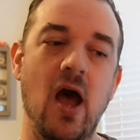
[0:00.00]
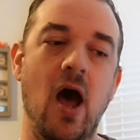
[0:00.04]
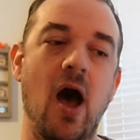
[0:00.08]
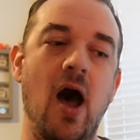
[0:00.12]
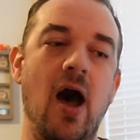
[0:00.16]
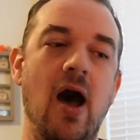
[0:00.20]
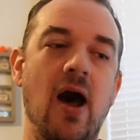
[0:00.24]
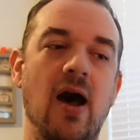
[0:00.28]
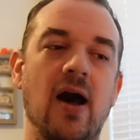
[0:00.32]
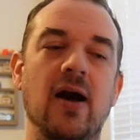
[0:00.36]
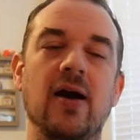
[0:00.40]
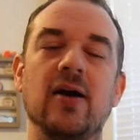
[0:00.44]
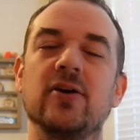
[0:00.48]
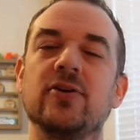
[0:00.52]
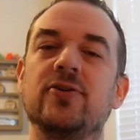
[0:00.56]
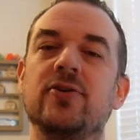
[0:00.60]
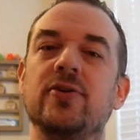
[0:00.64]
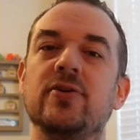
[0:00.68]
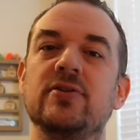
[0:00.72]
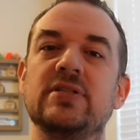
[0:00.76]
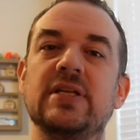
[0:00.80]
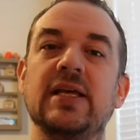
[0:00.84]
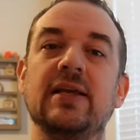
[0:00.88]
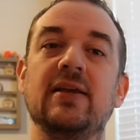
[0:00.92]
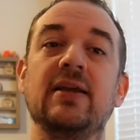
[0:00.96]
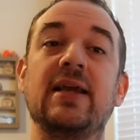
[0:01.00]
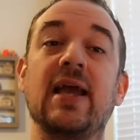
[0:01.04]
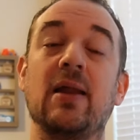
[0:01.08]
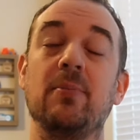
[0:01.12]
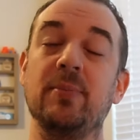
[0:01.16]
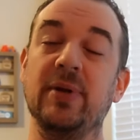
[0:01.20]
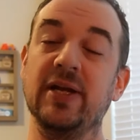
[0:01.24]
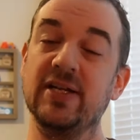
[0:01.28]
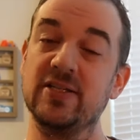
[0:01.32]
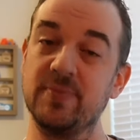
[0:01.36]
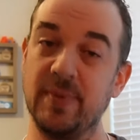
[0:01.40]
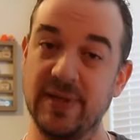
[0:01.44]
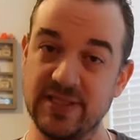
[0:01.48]
Uh, cruising can
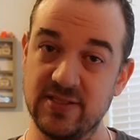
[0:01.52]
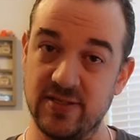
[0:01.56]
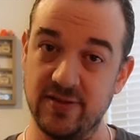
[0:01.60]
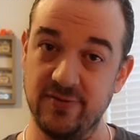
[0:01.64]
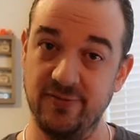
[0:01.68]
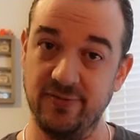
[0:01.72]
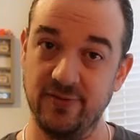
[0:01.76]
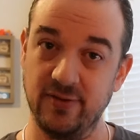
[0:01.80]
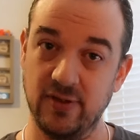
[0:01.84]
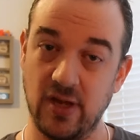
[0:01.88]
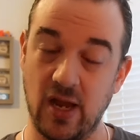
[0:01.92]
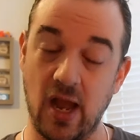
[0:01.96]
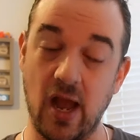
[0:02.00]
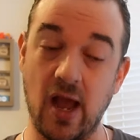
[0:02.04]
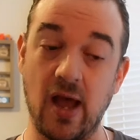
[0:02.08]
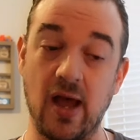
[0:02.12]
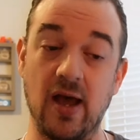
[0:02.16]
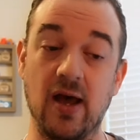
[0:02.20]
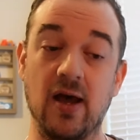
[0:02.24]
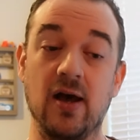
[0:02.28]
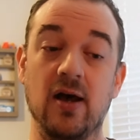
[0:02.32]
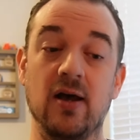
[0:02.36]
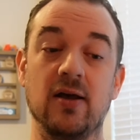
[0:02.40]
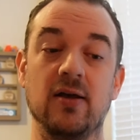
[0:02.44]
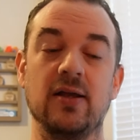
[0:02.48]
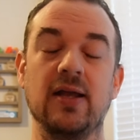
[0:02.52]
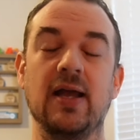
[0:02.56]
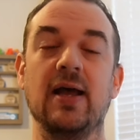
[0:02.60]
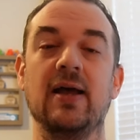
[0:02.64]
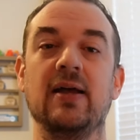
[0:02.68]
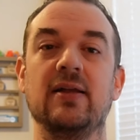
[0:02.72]
be expensive. Uh,